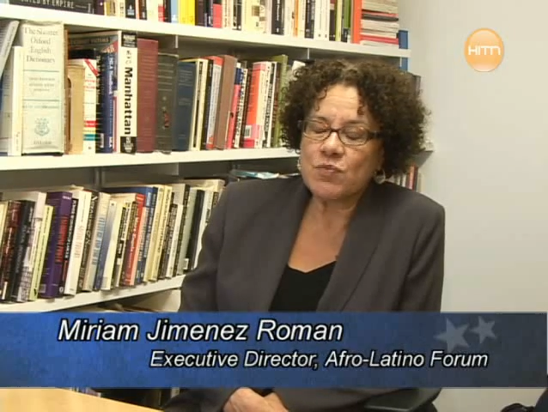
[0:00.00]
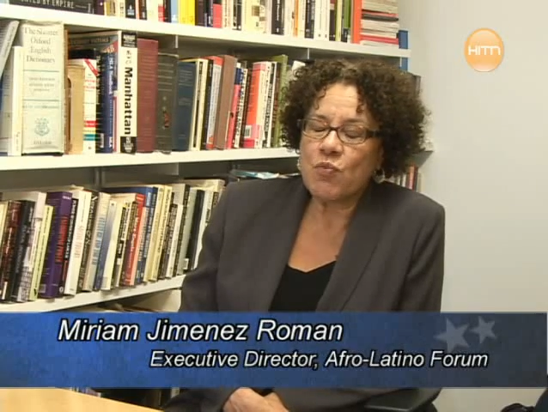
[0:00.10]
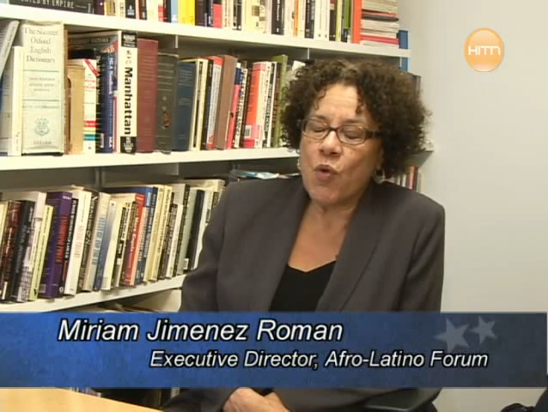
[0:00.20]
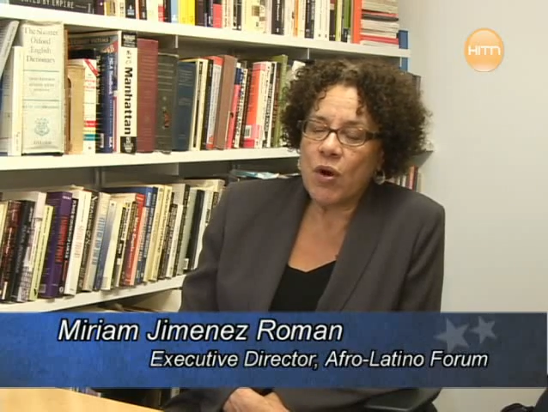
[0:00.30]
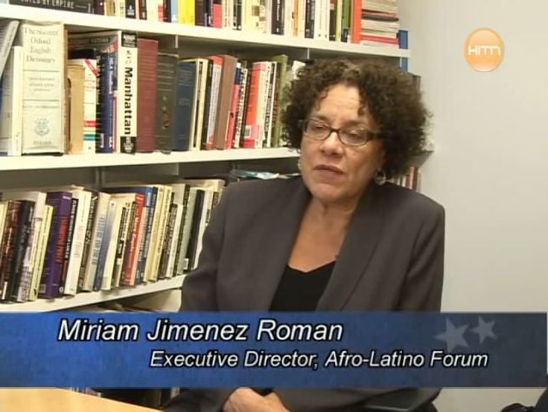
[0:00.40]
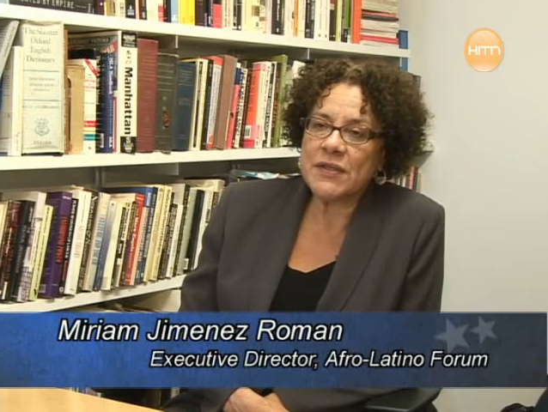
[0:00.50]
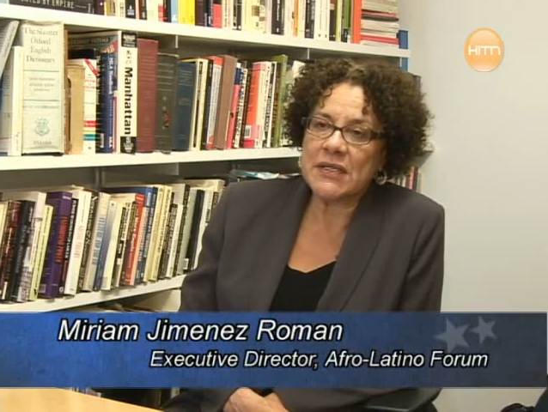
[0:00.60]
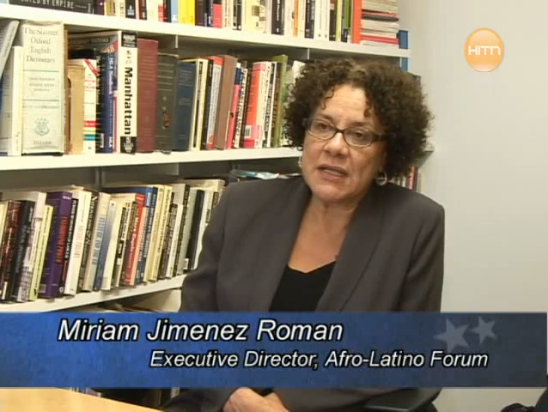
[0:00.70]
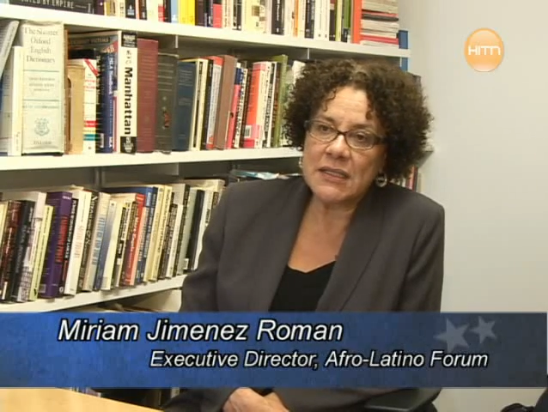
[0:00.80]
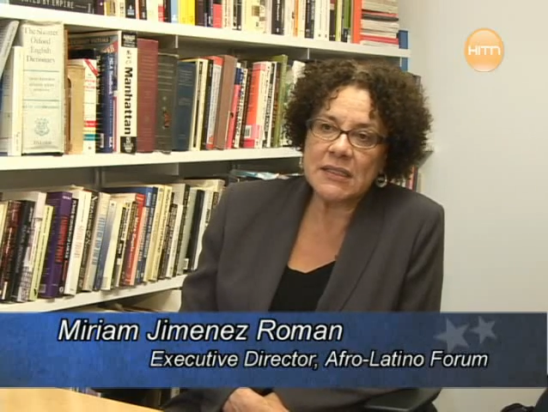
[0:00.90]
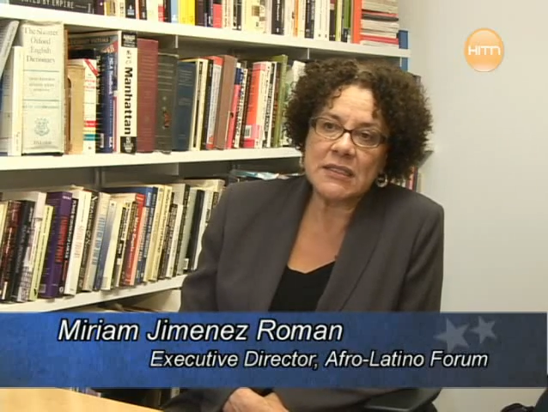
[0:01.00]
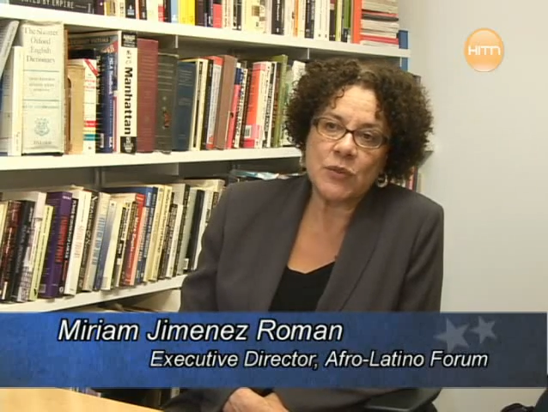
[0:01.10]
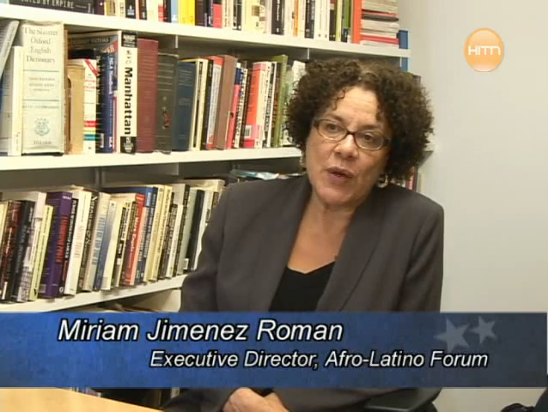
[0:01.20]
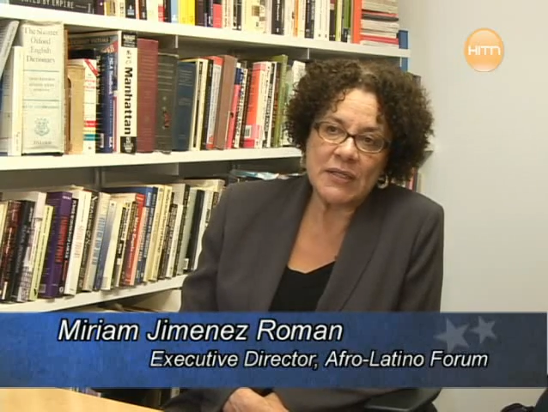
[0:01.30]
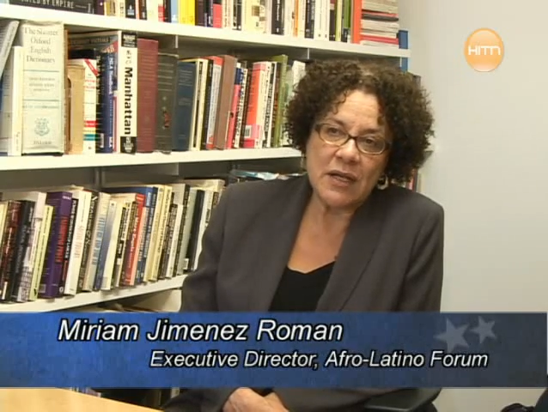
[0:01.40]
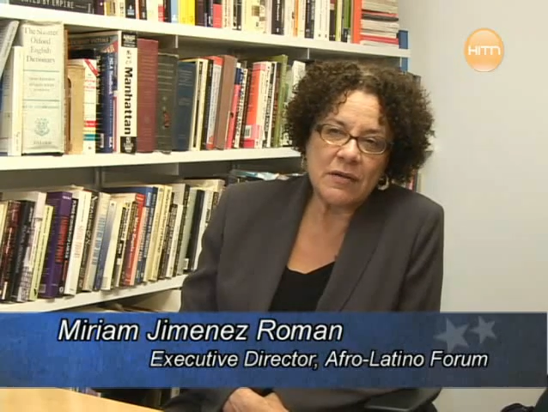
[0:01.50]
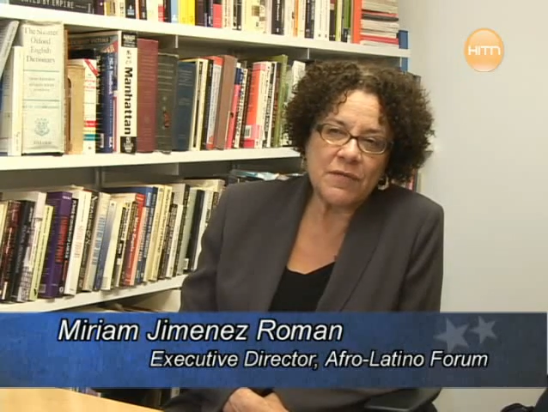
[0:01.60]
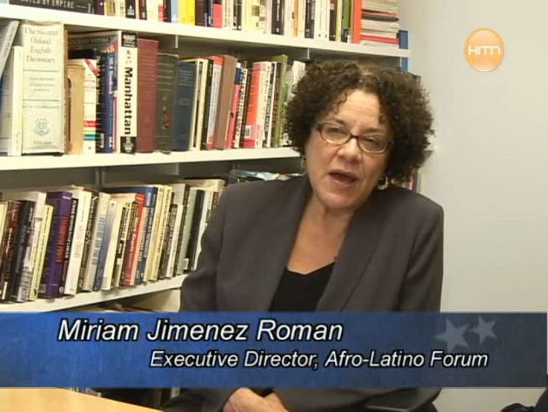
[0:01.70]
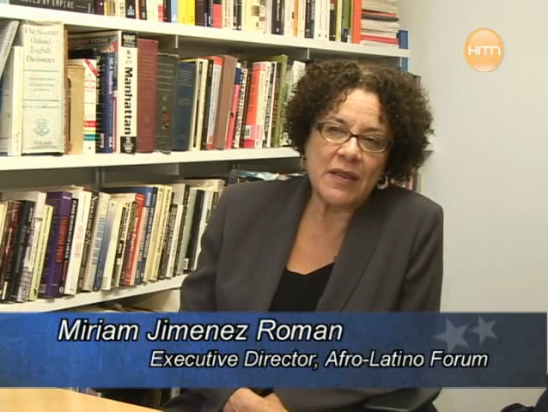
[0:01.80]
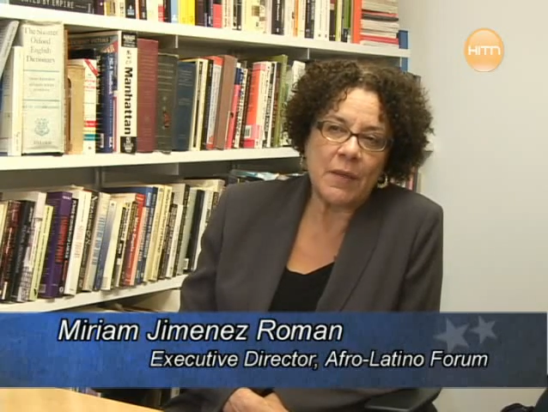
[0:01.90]
more of a tendency to
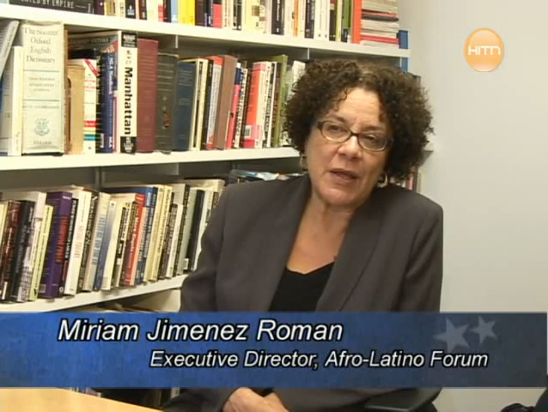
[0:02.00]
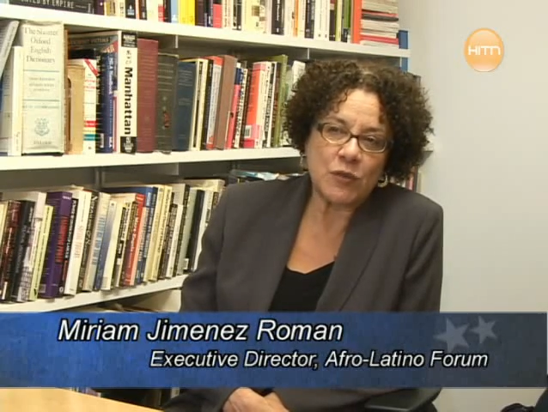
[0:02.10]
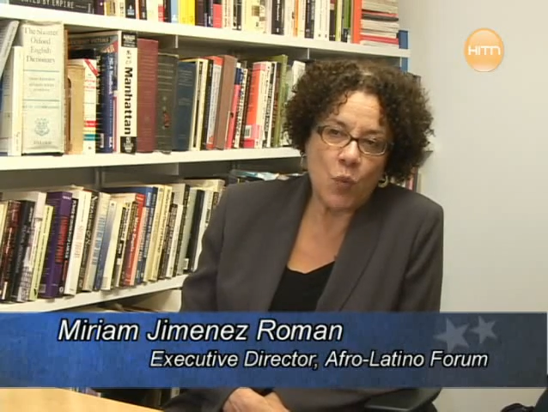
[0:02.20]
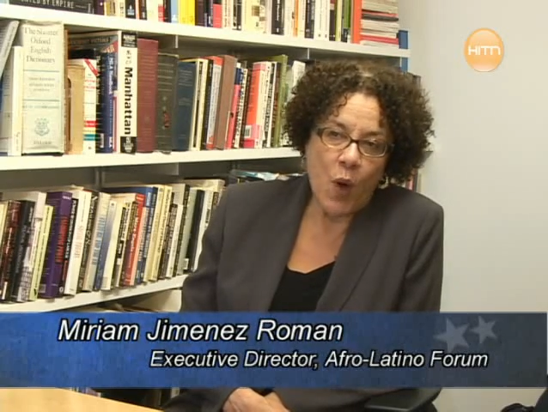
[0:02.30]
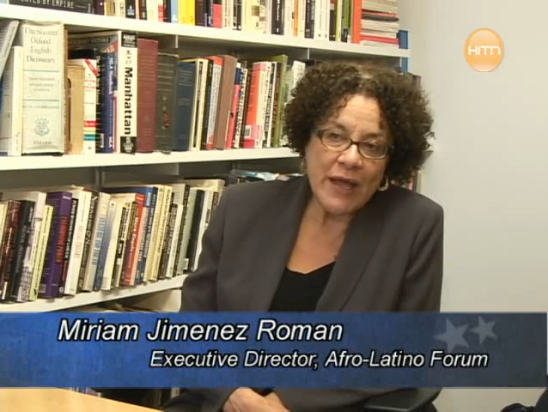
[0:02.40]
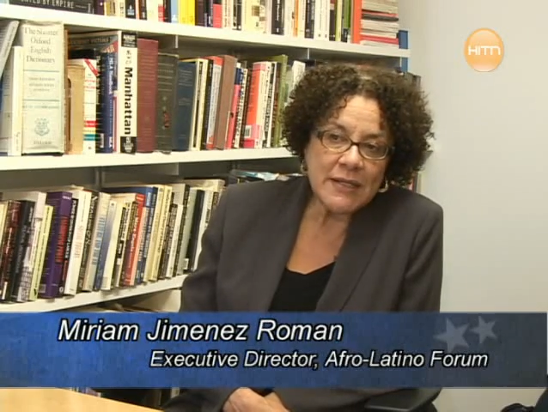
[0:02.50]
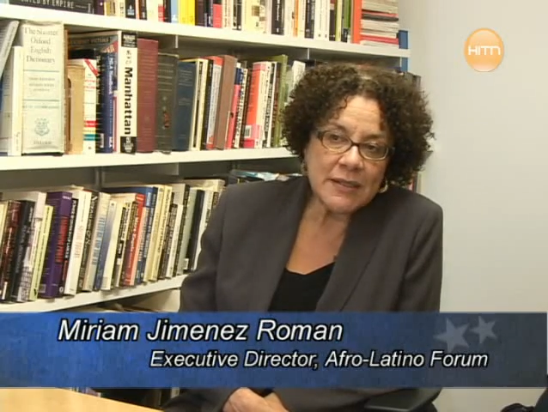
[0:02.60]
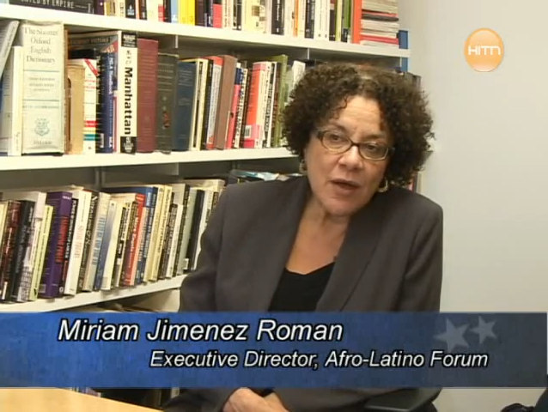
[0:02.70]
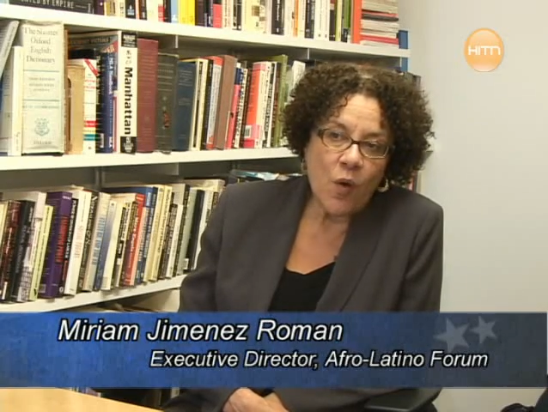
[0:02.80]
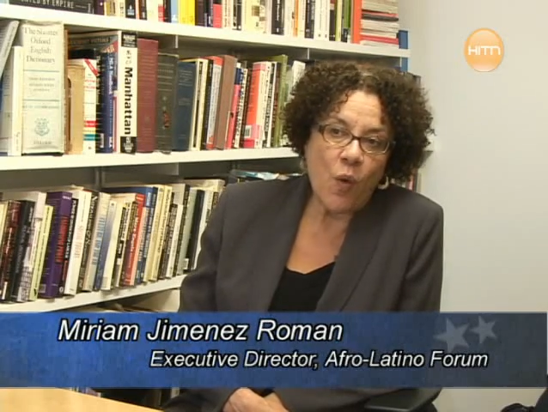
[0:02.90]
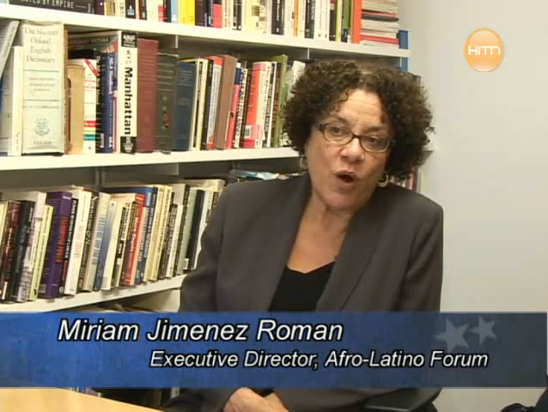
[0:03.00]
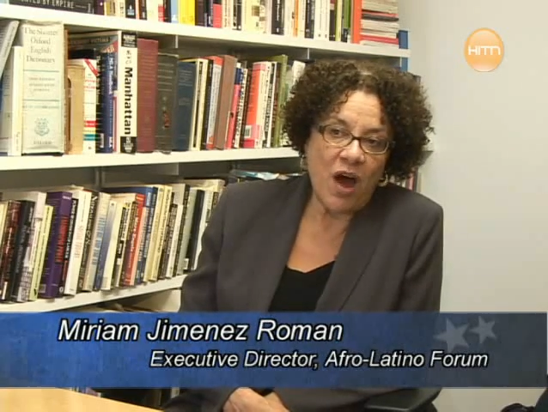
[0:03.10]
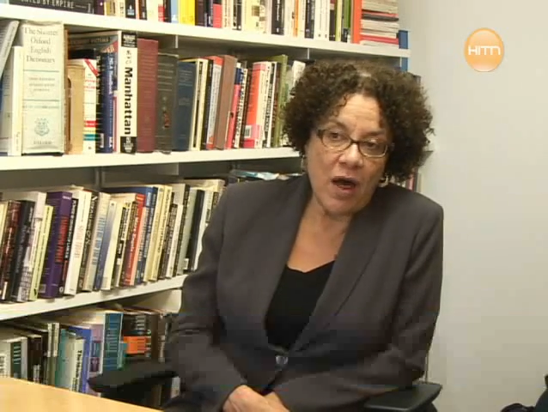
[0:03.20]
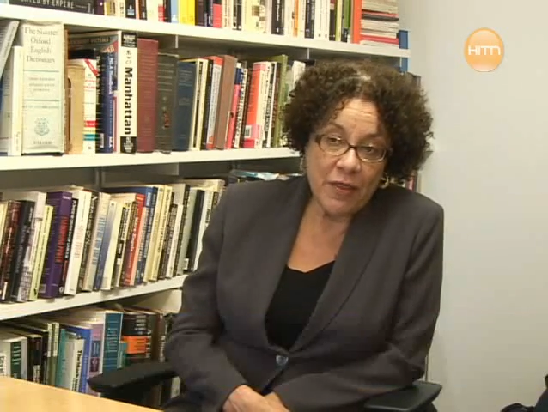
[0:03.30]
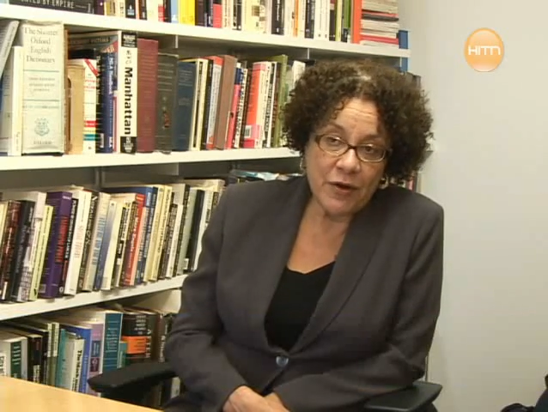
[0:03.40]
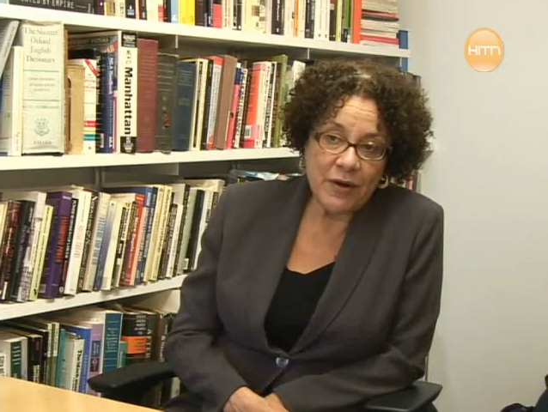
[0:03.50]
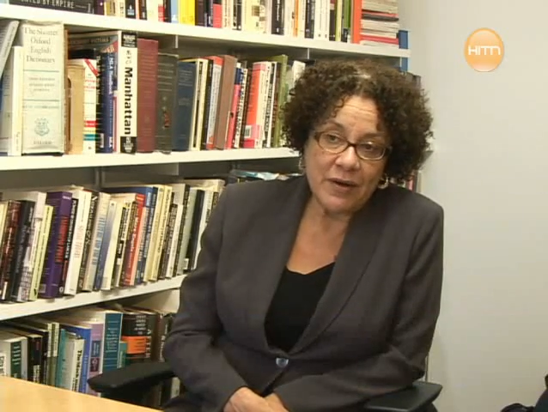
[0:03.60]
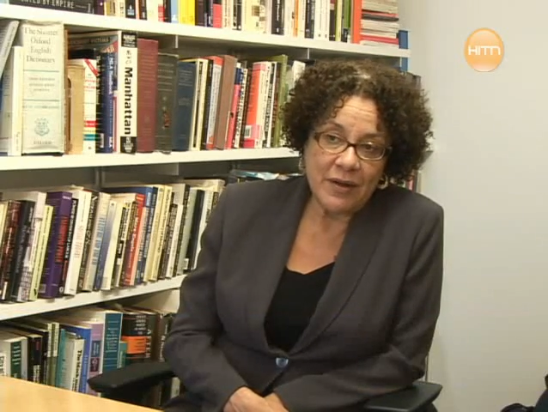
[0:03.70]
identify them as white or other,